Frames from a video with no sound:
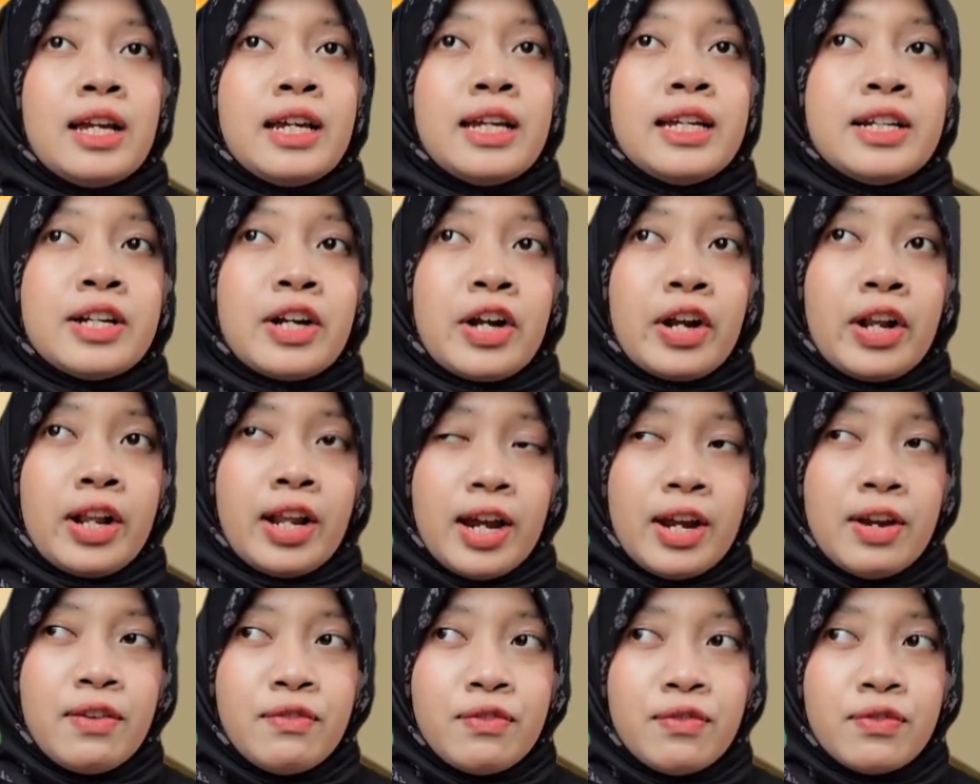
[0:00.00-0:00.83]
In your
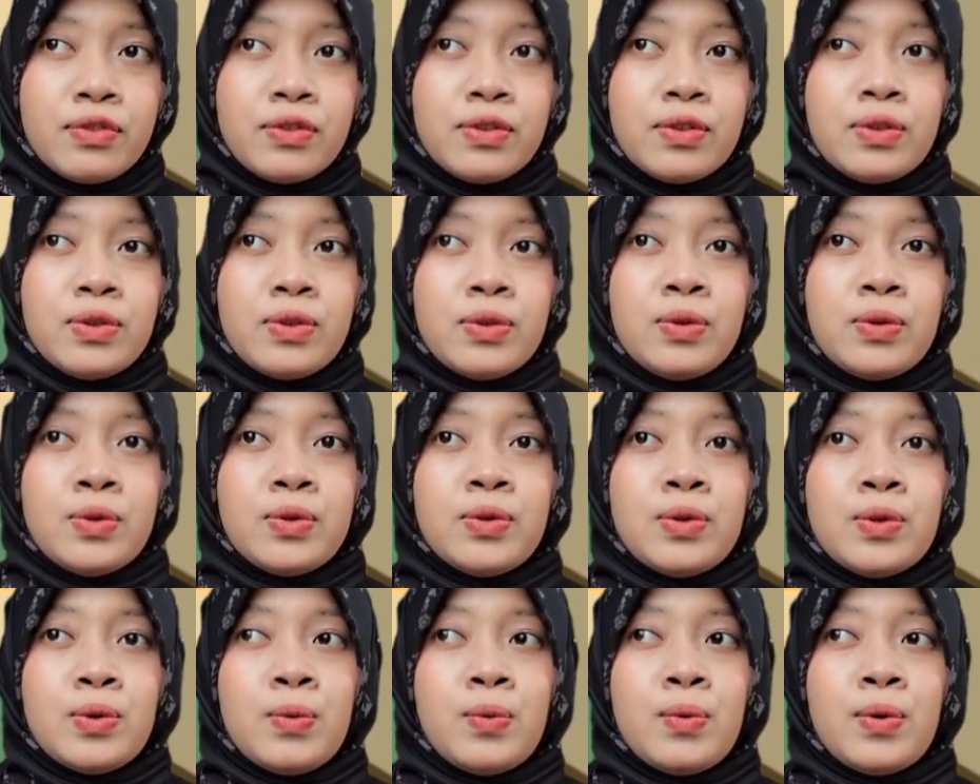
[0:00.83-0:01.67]
life,
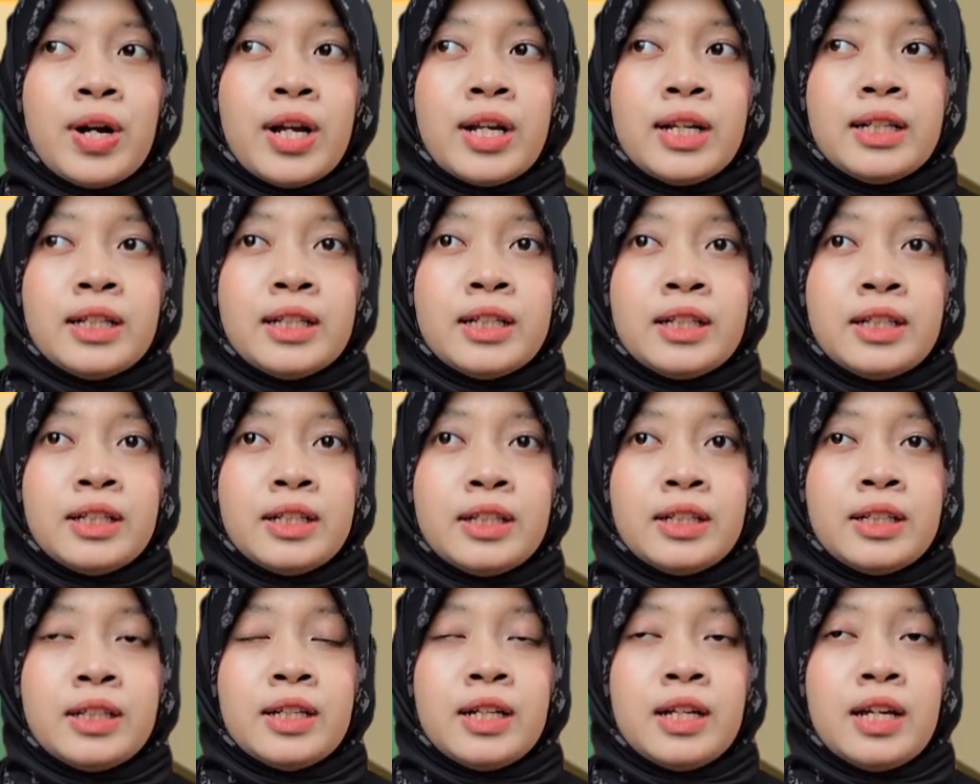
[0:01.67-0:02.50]
do you
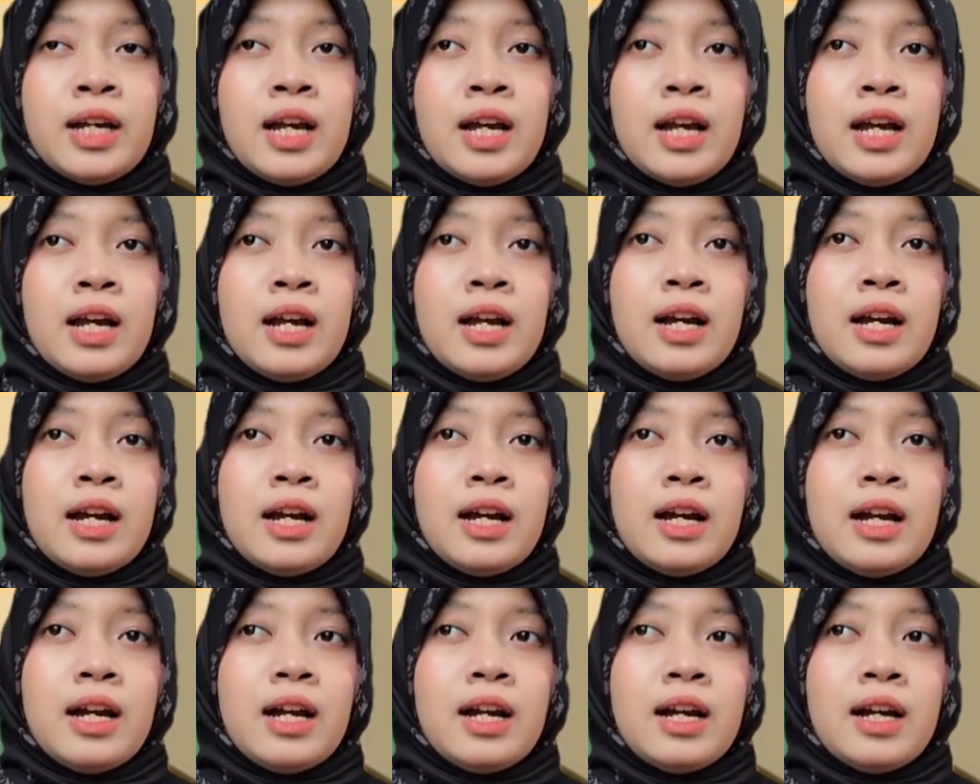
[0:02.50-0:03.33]
want
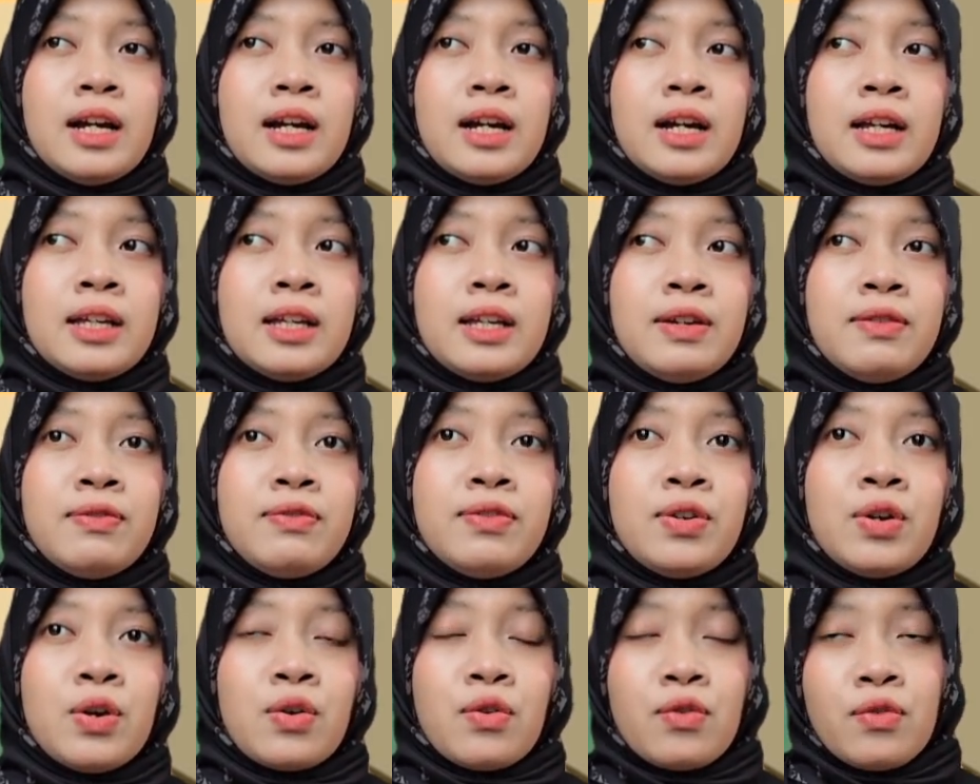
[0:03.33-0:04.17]

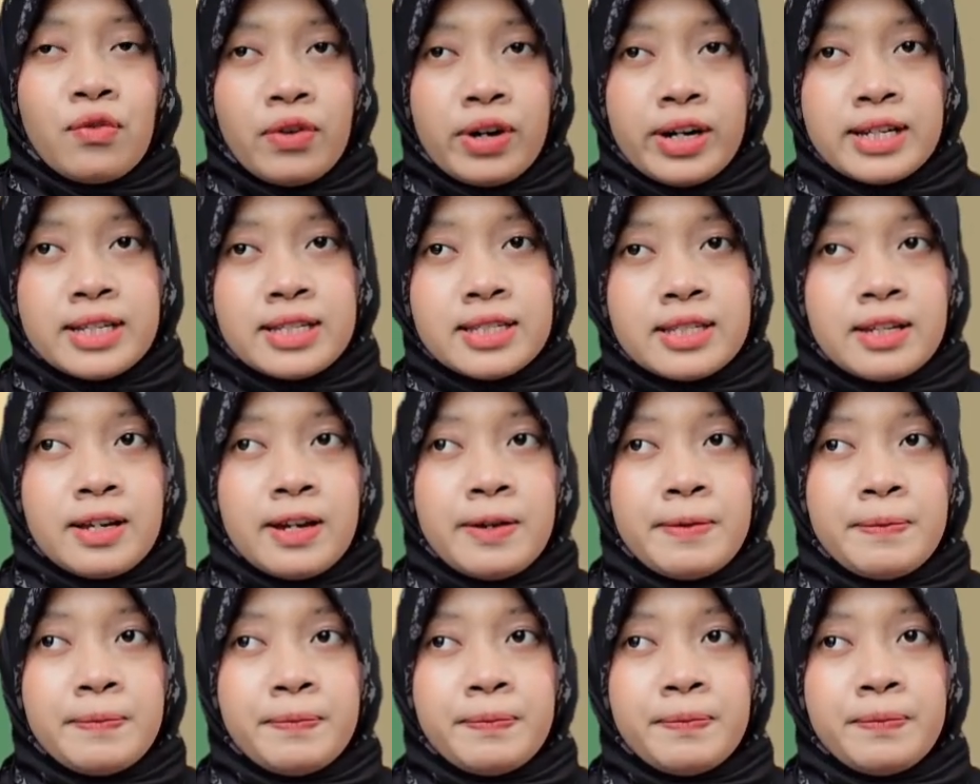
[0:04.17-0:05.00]
give your friends
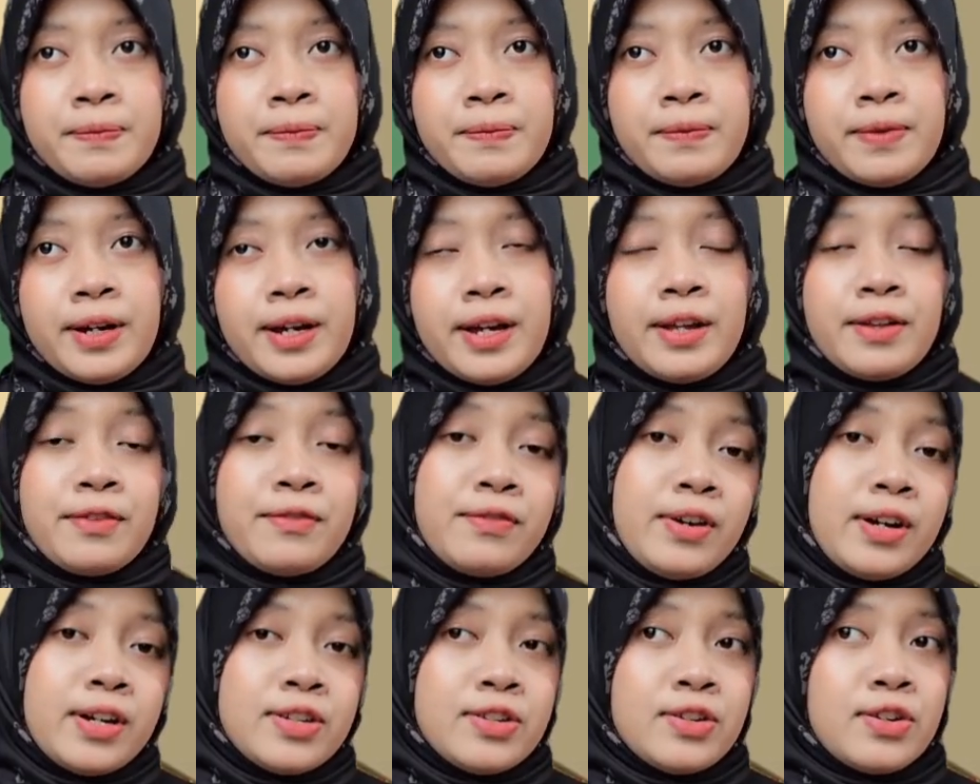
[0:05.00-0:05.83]
some
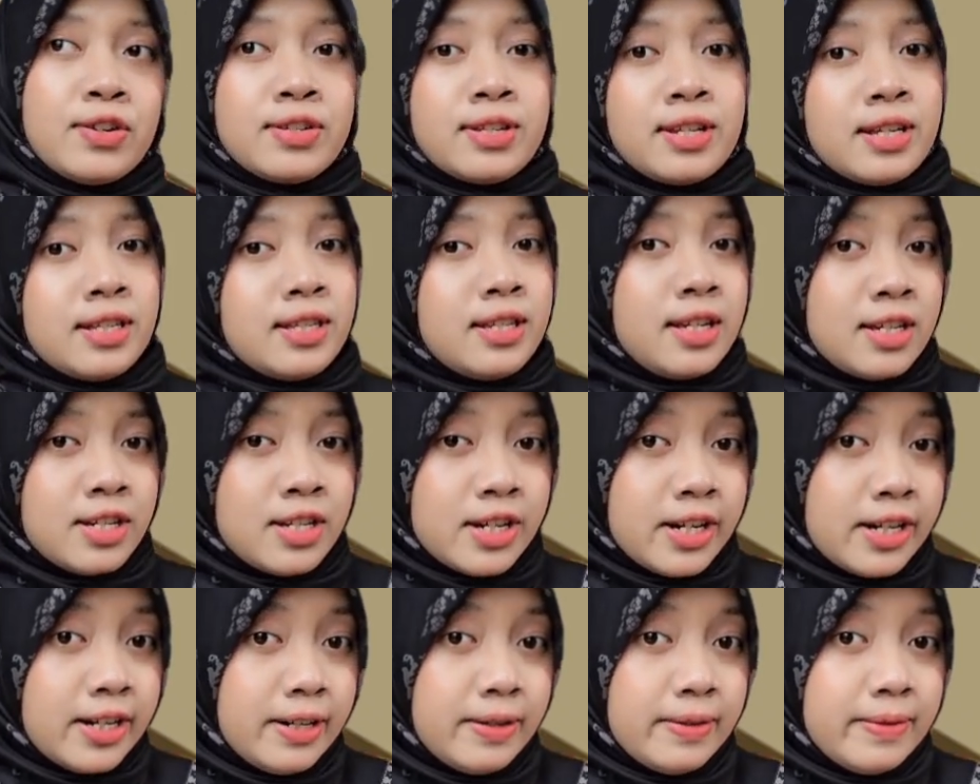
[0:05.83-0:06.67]
advice or
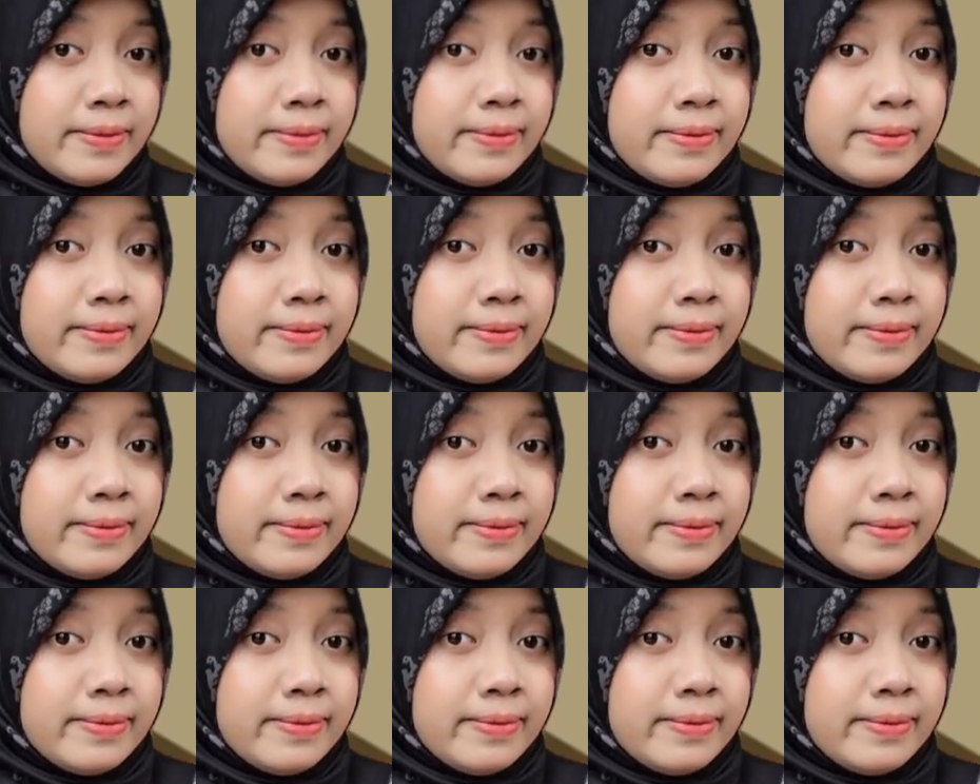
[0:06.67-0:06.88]
suggestion?